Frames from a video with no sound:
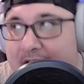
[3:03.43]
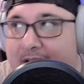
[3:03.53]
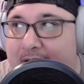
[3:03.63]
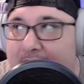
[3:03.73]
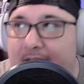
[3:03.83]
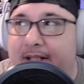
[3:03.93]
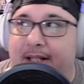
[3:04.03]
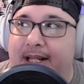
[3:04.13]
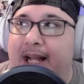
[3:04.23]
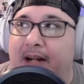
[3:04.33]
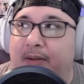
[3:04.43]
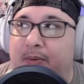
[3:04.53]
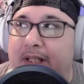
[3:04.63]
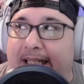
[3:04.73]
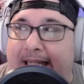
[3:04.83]
Just not
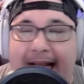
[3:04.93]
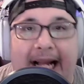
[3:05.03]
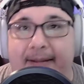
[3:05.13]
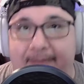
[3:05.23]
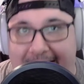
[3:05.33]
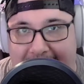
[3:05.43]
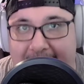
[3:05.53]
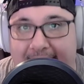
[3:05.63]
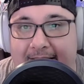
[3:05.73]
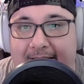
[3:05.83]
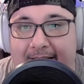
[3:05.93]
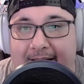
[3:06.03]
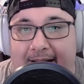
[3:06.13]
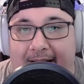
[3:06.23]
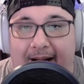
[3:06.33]
really anime.
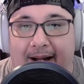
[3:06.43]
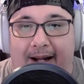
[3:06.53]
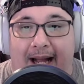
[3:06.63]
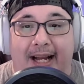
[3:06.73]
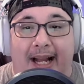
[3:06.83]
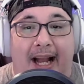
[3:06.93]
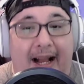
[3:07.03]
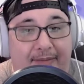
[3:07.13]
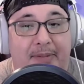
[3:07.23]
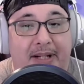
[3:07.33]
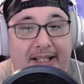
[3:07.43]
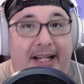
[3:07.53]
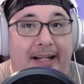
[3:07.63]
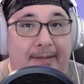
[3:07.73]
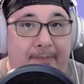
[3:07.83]
I have been
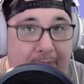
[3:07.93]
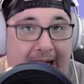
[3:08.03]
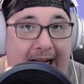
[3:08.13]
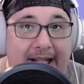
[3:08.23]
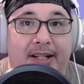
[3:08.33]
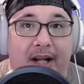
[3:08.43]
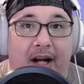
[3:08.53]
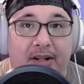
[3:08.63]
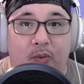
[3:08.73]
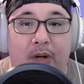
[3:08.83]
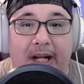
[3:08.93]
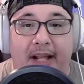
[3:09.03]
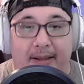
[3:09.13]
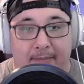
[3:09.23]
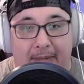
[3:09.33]
getting back in touch
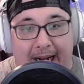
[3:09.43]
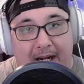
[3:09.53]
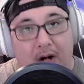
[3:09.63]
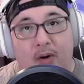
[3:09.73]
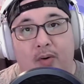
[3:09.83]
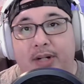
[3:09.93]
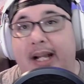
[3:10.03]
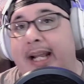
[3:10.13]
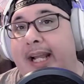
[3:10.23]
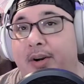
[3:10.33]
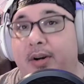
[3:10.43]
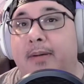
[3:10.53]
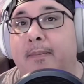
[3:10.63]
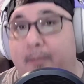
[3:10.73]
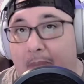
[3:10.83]
with my own
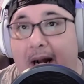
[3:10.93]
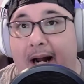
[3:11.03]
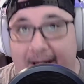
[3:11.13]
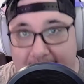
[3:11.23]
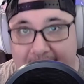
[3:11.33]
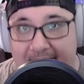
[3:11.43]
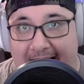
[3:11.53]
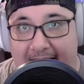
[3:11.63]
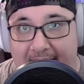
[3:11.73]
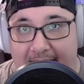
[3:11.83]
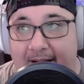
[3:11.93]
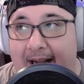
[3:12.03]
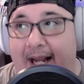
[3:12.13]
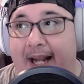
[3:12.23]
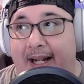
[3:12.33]
inner manga fan,
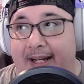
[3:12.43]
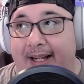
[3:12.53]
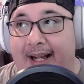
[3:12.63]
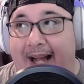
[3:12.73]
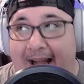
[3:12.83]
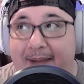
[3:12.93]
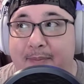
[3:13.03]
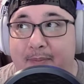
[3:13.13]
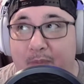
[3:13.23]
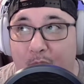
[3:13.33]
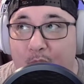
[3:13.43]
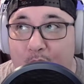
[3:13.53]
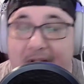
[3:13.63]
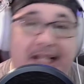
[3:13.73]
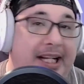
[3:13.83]
and I'm
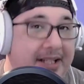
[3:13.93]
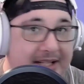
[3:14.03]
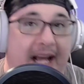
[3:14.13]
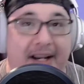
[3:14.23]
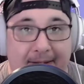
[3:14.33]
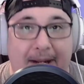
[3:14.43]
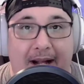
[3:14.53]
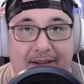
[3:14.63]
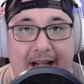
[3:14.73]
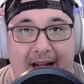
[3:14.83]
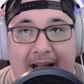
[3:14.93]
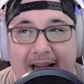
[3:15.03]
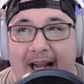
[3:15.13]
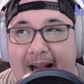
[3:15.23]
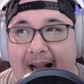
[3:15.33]
really excited about that.
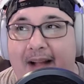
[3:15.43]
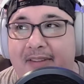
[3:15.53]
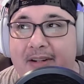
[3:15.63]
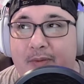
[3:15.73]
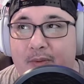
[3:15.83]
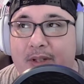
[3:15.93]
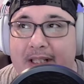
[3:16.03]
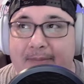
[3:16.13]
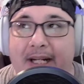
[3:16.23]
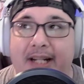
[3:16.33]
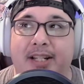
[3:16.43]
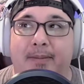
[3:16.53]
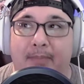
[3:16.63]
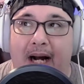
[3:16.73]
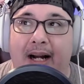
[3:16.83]
I haven't really been into
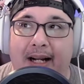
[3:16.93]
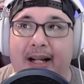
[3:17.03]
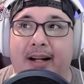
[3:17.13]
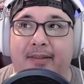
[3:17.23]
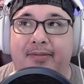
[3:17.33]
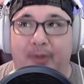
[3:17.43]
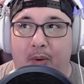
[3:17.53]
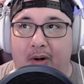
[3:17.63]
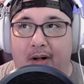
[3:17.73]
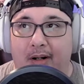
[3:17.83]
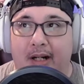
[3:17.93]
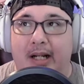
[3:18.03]
manga for